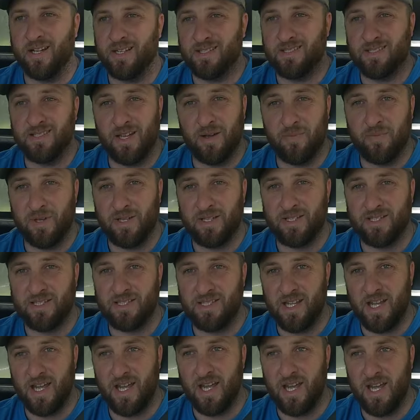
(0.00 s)
Summit
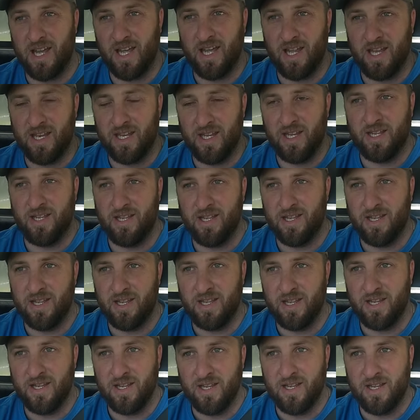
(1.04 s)
said
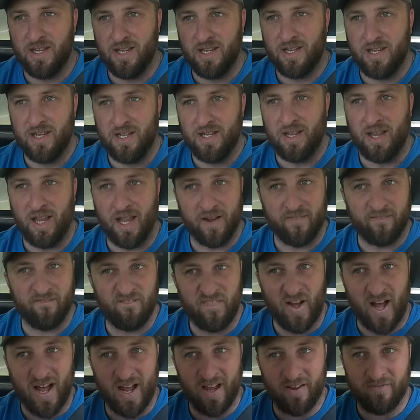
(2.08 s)
like
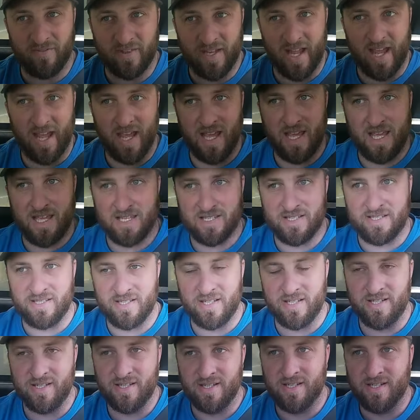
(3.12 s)
5
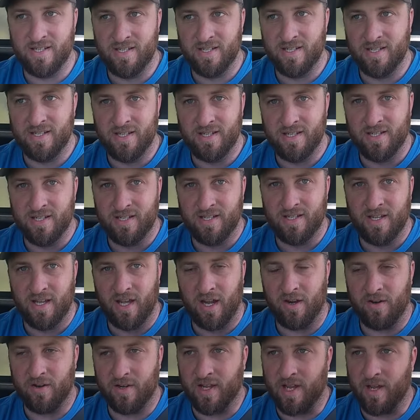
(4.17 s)
days.
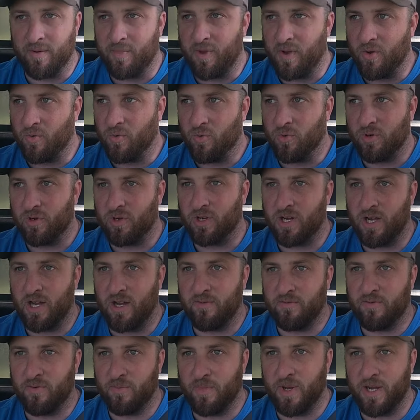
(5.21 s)
Already got my order
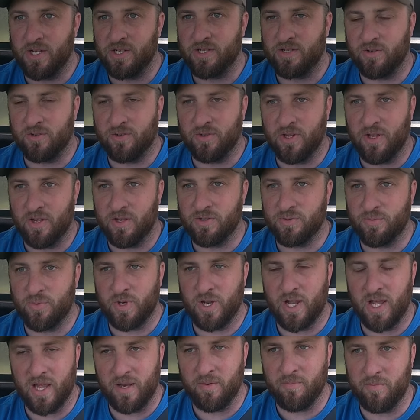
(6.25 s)
confirmation on those.
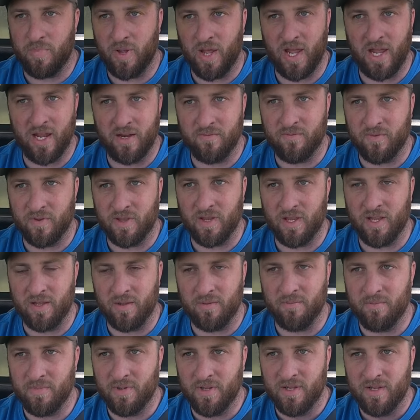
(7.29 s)
Went ahead and paid for
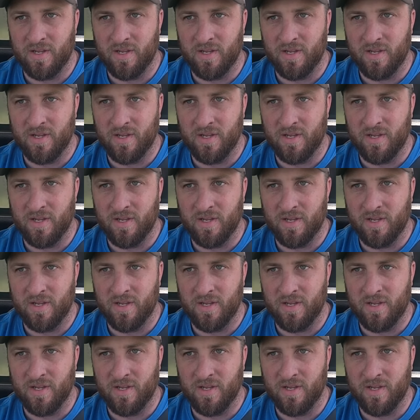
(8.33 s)
them.